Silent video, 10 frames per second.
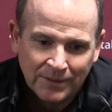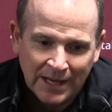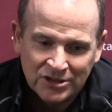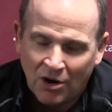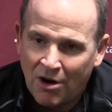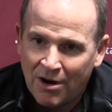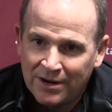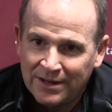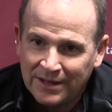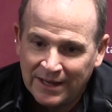it's
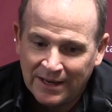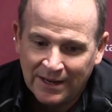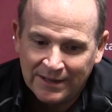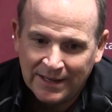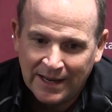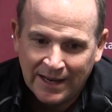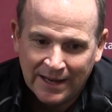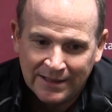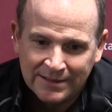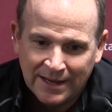hard,
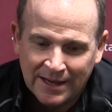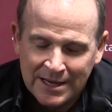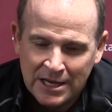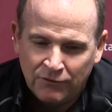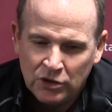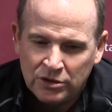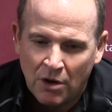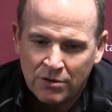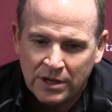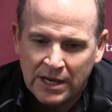and if you
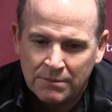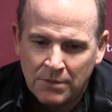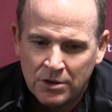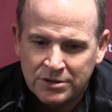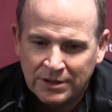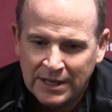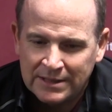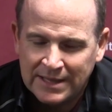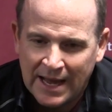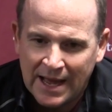don't get emotionally
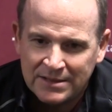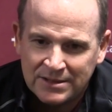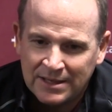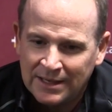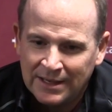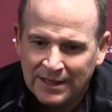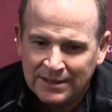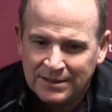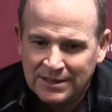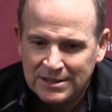attached
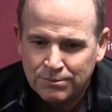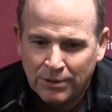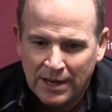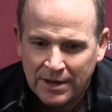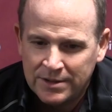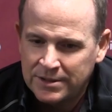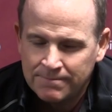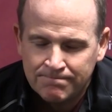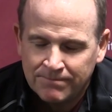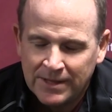to these players,
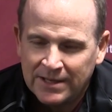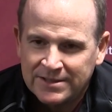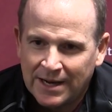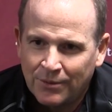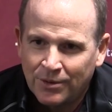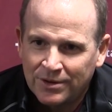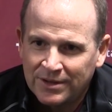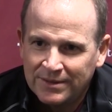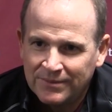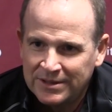then it's not worth
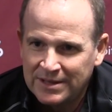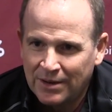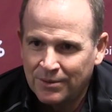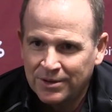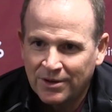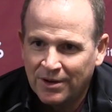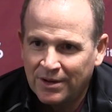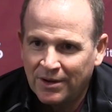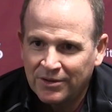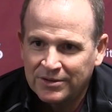it. It's not worth
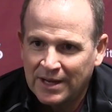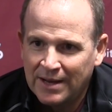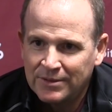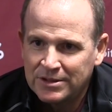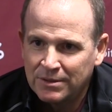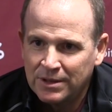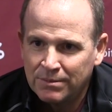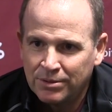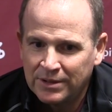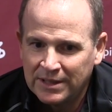all the time that you
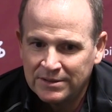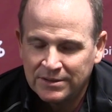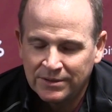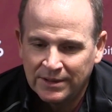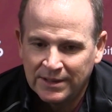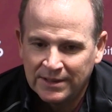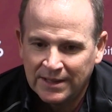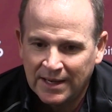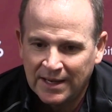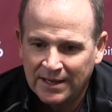put into it, and
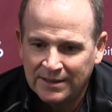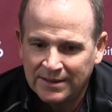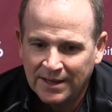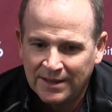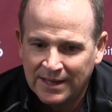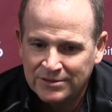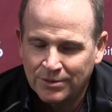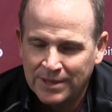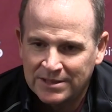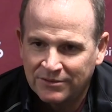that's
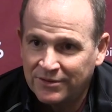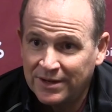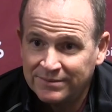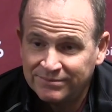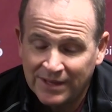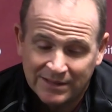what makes it fun.